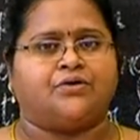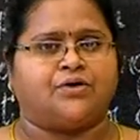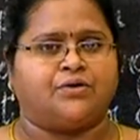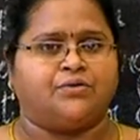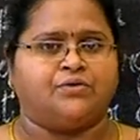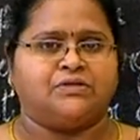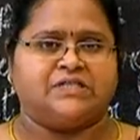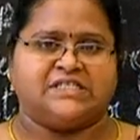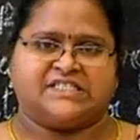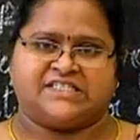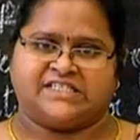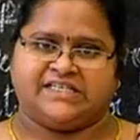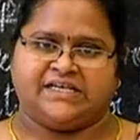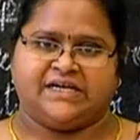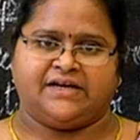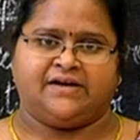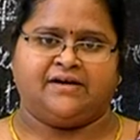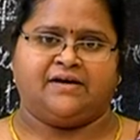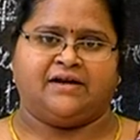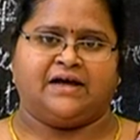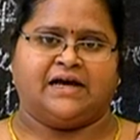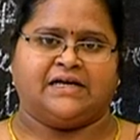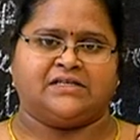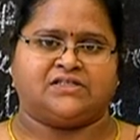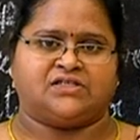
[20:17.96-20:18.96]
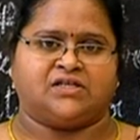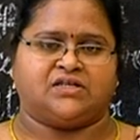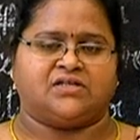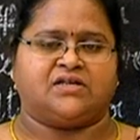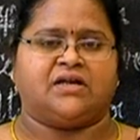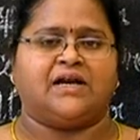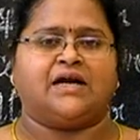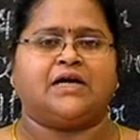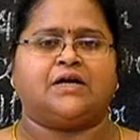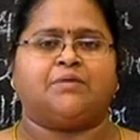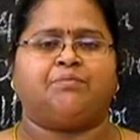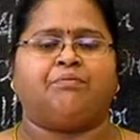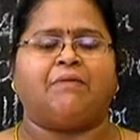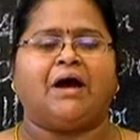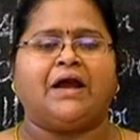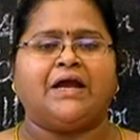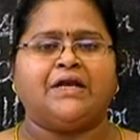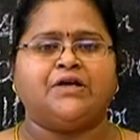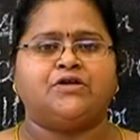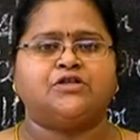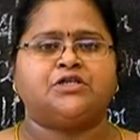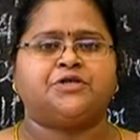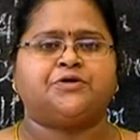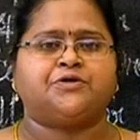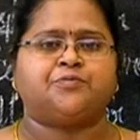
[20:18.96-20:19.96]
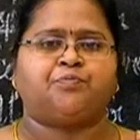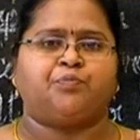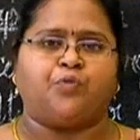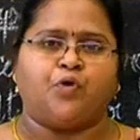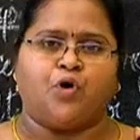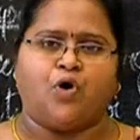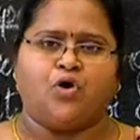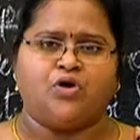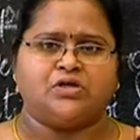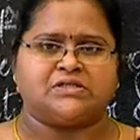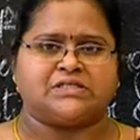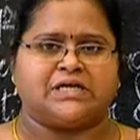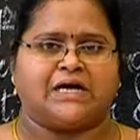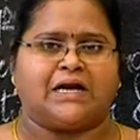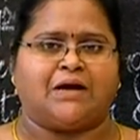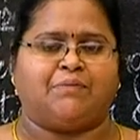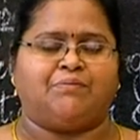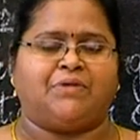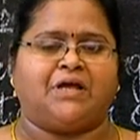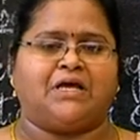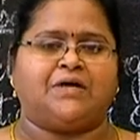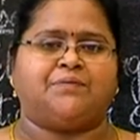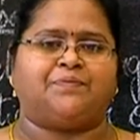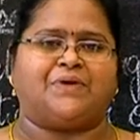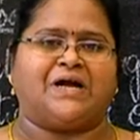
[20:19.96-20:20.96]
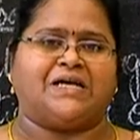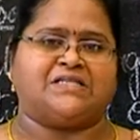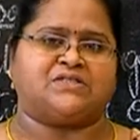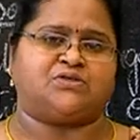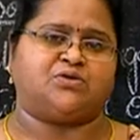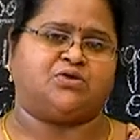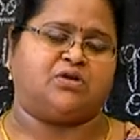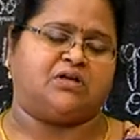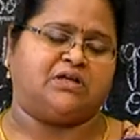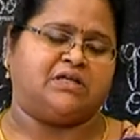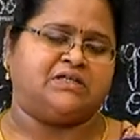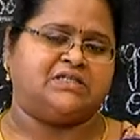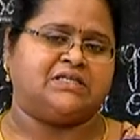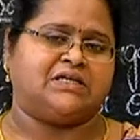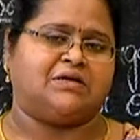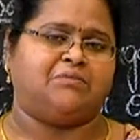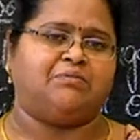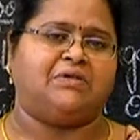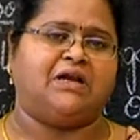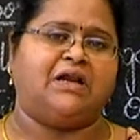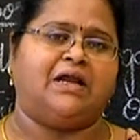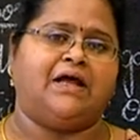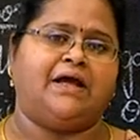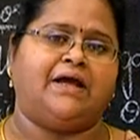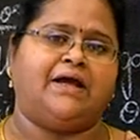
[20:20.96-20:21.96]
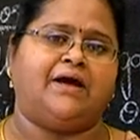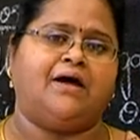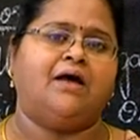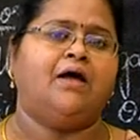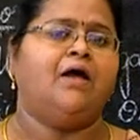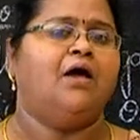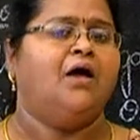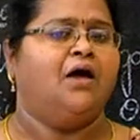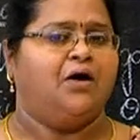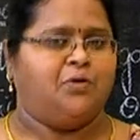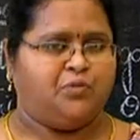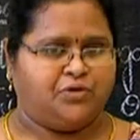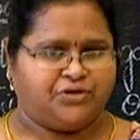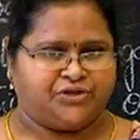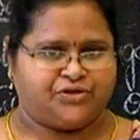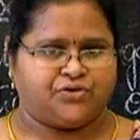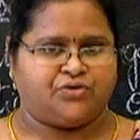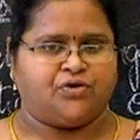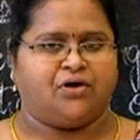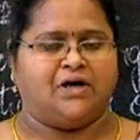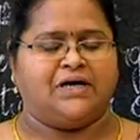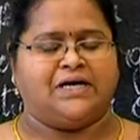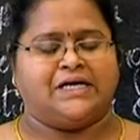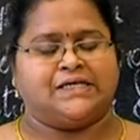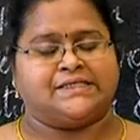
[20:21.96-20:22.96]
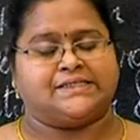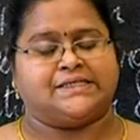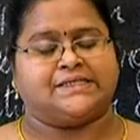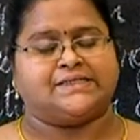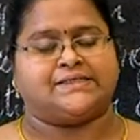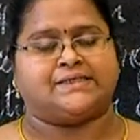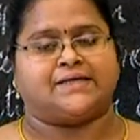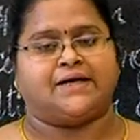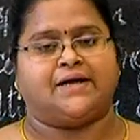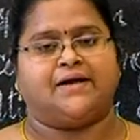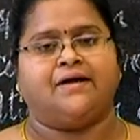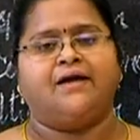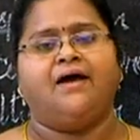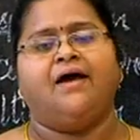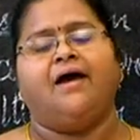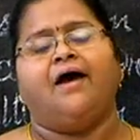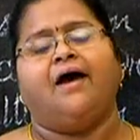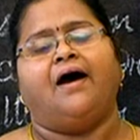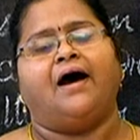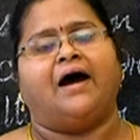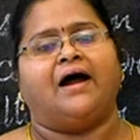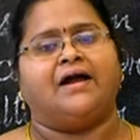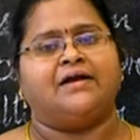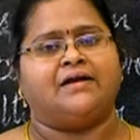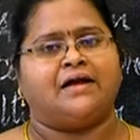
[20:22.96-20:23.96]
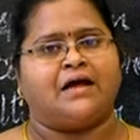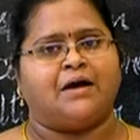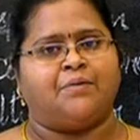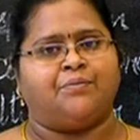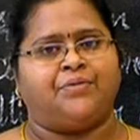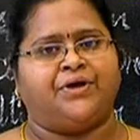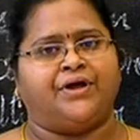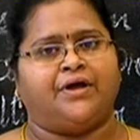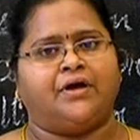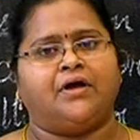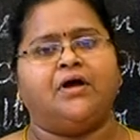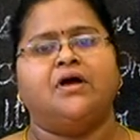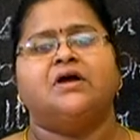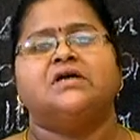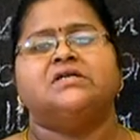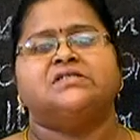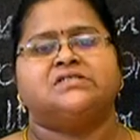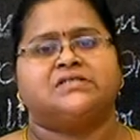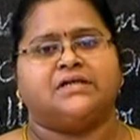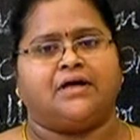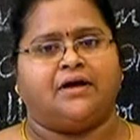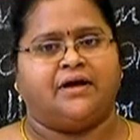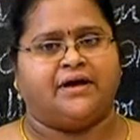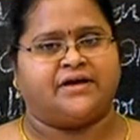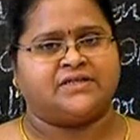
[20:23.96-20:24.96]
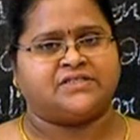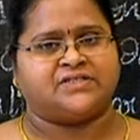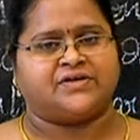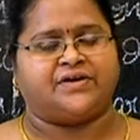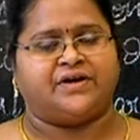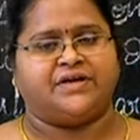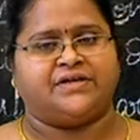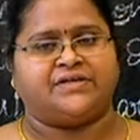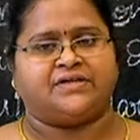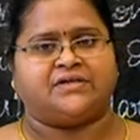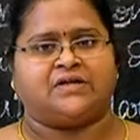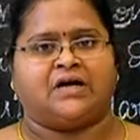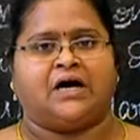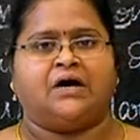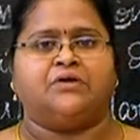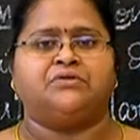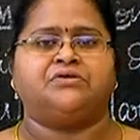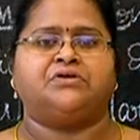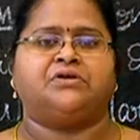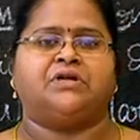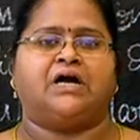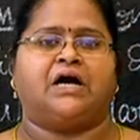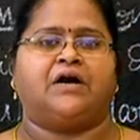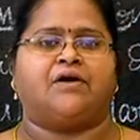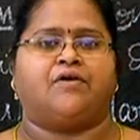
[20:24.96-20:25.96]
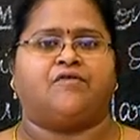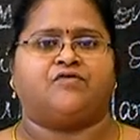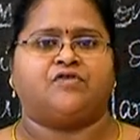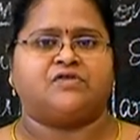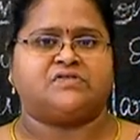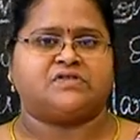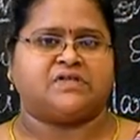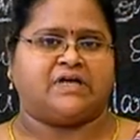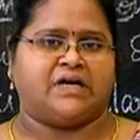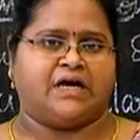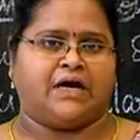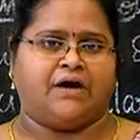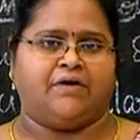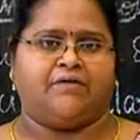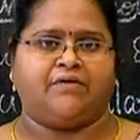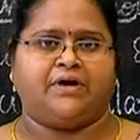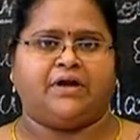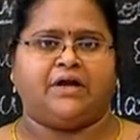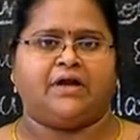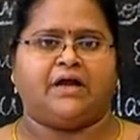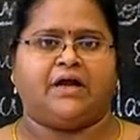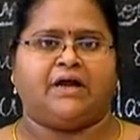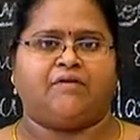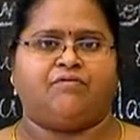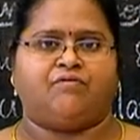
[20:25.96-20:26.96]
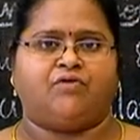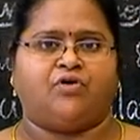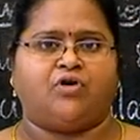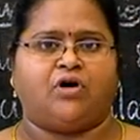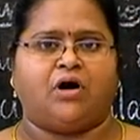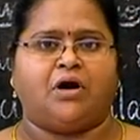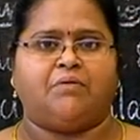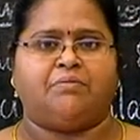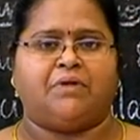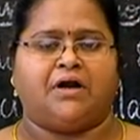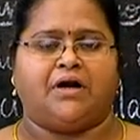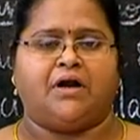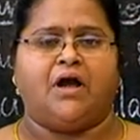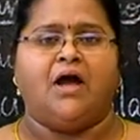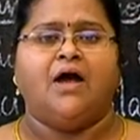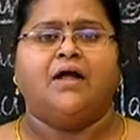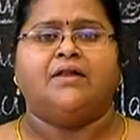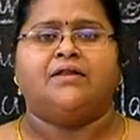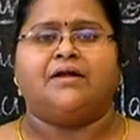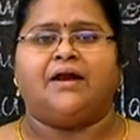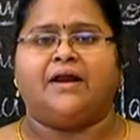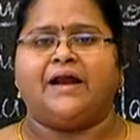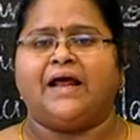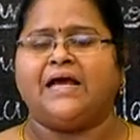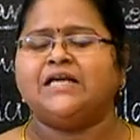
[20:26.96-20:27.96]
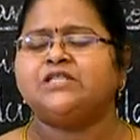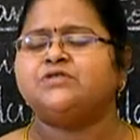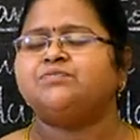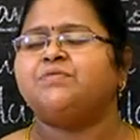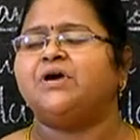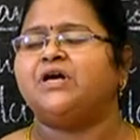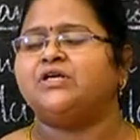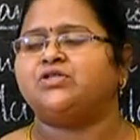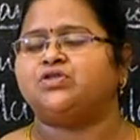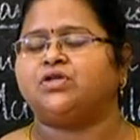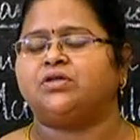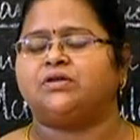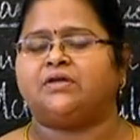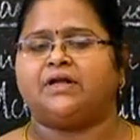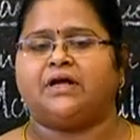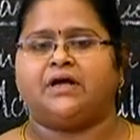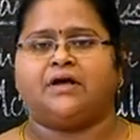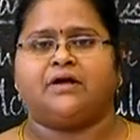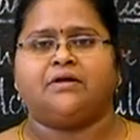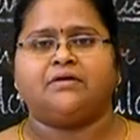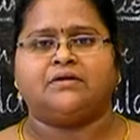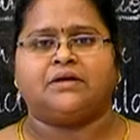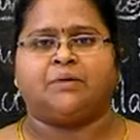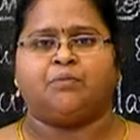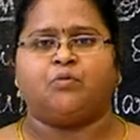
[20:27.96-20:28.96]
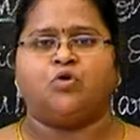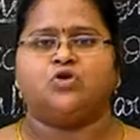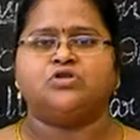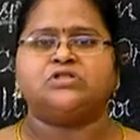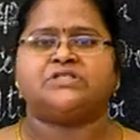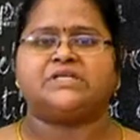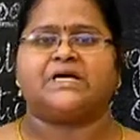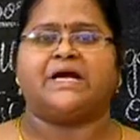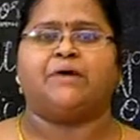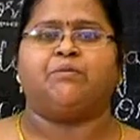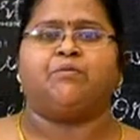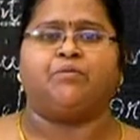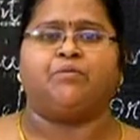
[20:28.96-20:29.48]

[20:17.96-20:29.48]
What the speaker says: through the skin as such. There are minute pores that are being present on the dermal layer, what you call as the skin, and they are being excreted out to that of the surrounding environment. The next major thing, the most